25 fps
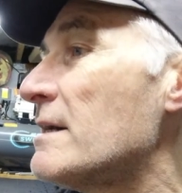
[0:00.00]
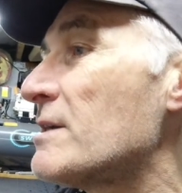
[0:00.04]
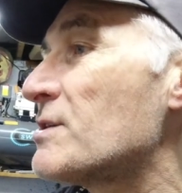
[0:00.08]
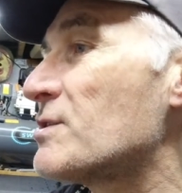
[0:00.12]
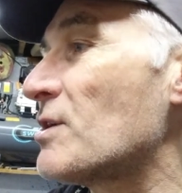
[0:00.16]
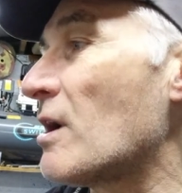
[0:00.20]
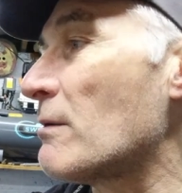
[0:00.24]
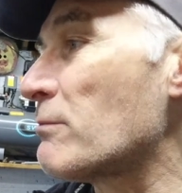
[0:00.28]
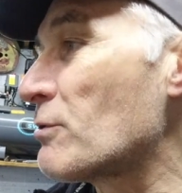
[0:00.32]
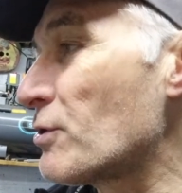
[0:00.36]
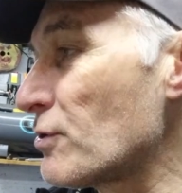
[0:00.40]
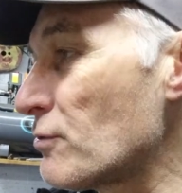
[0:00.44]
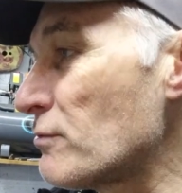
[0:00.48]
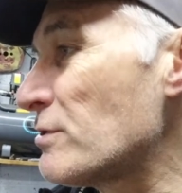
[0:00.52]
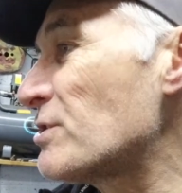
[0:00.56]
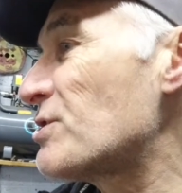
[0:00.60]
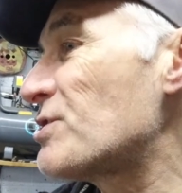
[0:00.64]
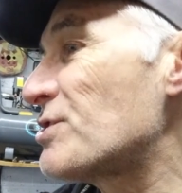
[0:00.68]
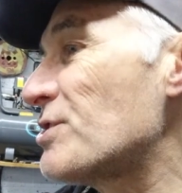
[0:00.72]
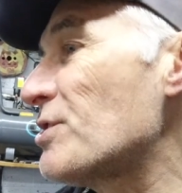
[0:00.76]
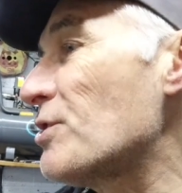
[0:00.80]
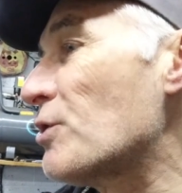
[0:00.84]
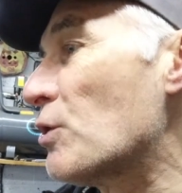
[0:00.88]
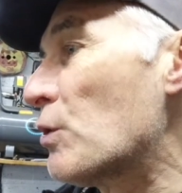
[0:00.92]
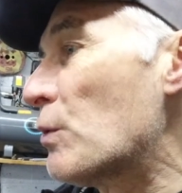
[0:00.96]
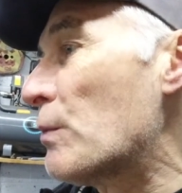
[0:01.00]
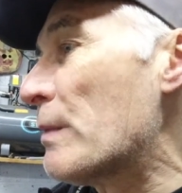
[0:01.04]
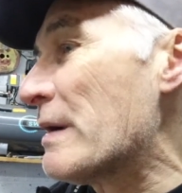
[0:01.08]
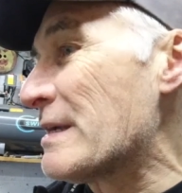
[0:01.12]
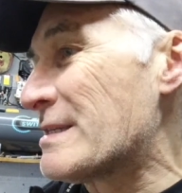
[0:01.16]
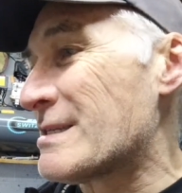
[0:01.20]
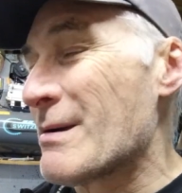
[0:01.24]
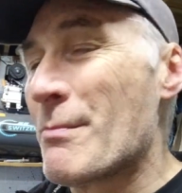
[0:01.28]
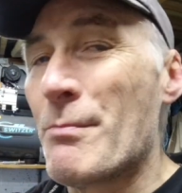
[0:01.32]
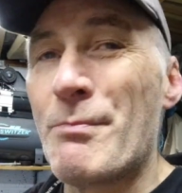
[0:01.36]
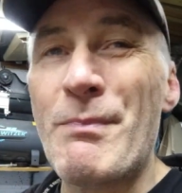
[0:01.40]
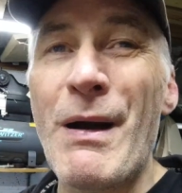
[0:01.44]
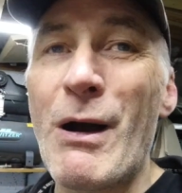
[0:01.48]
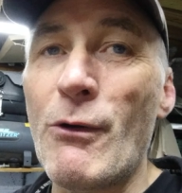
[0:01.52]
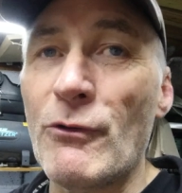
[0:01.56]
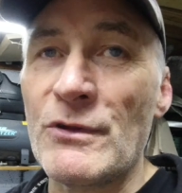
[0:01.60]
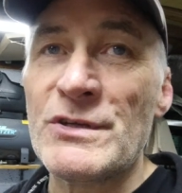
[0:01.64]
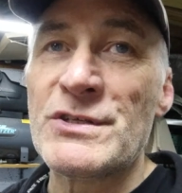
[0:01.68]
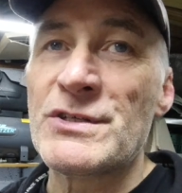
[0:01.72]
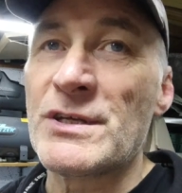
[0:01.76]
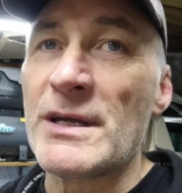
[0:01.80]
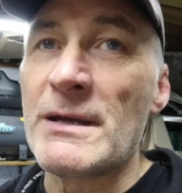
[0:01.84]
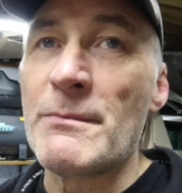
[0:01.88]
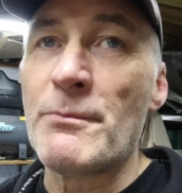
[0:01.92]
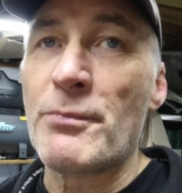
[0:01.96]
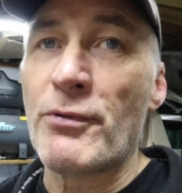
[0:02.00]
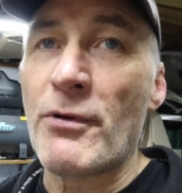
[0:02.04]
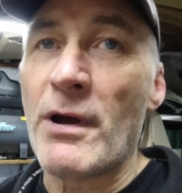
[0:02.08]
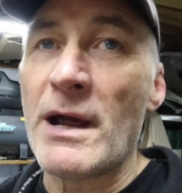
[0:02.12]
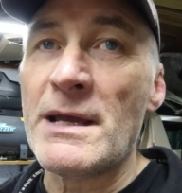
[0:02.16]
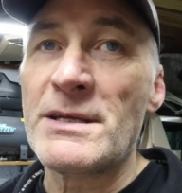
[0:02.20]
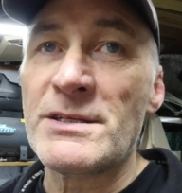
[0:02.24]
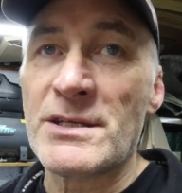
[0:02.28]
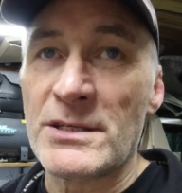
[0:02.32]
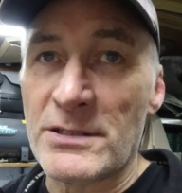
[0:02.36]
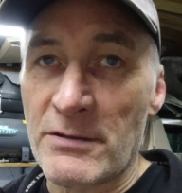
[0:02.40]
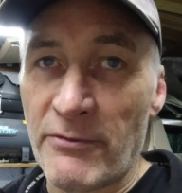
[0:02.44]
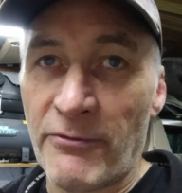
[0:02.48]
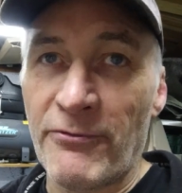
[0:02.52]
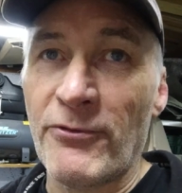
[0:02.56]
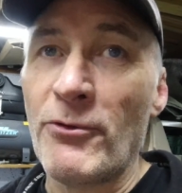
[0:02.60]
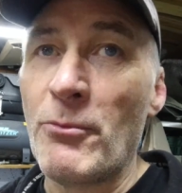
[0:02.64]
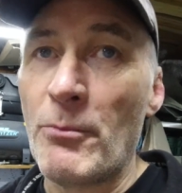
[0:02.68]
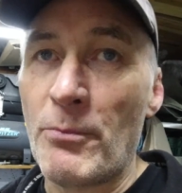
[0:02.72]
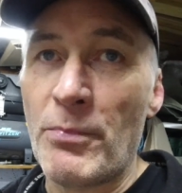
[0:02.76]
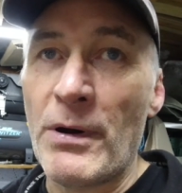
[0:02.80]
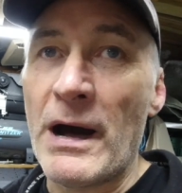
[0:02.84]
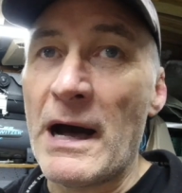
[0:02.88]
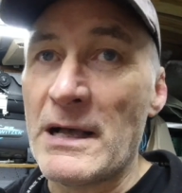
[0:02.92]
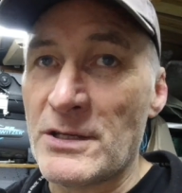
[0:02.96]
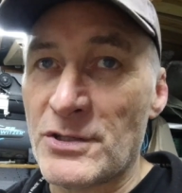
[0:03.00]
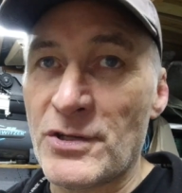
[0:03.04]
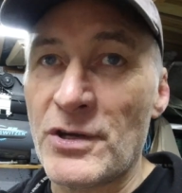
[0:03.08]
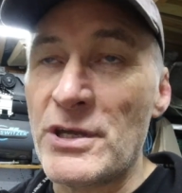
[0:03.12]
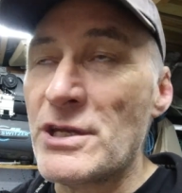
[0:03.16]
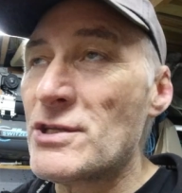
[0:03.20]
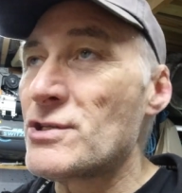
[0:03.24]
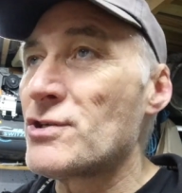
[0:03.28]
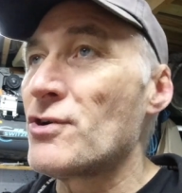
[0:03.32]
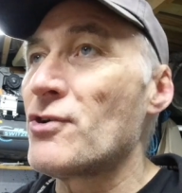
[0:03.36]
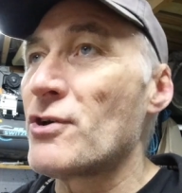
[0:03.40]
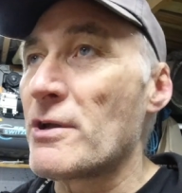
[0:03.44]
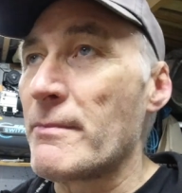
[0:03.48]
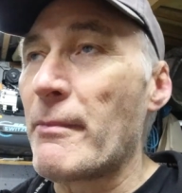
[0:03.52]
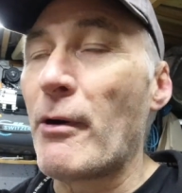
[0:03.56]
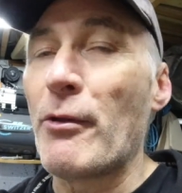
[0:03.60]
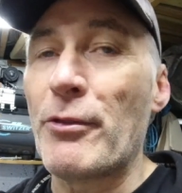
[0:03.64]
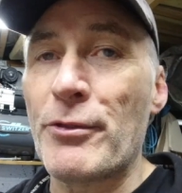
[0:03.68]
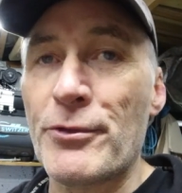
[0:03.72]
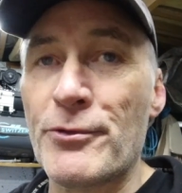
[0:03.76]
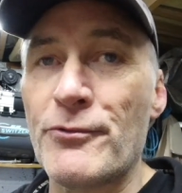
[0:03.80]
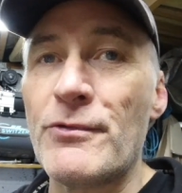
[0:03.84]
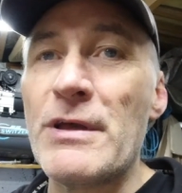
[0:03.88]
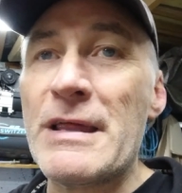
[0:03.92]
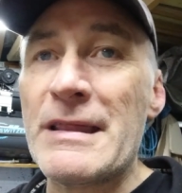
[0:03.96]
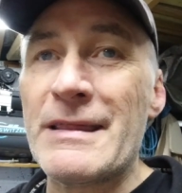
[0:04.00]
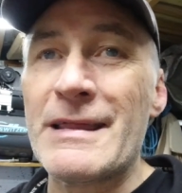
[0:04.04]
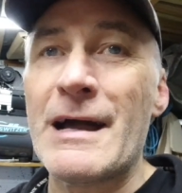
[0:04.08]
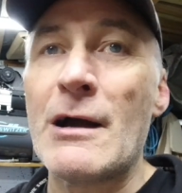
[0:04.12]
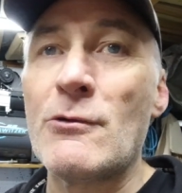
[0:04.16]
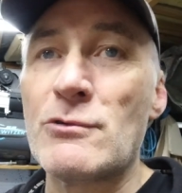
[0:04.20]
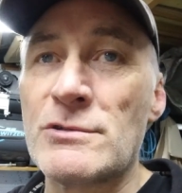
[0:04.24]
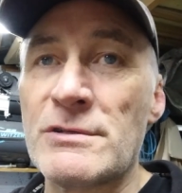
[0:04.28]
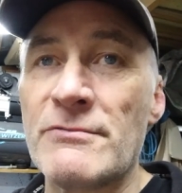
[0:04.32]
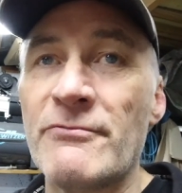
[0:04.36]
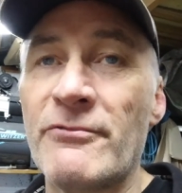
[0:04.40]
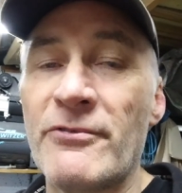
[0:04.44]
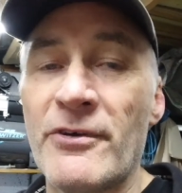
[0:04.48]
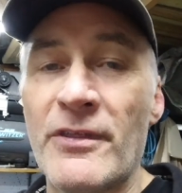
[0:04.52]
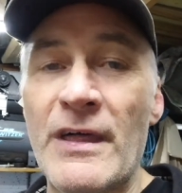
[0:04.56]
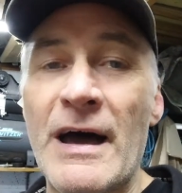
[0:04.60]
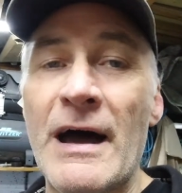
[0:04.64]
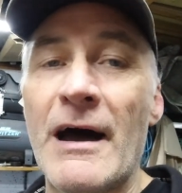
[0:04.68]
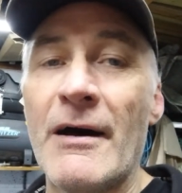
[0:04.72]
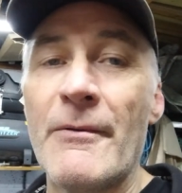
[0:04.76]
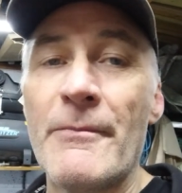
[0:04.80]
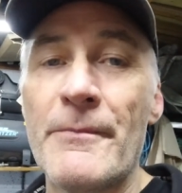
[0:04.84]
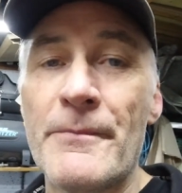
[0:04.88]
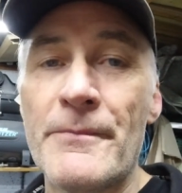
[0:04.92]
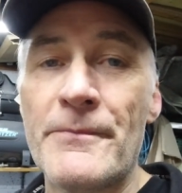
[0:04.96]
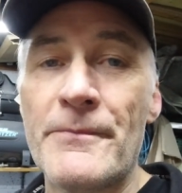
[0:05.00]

so I'm going to assume it's about the same price as the front part, so you're talking about £3,000 for that.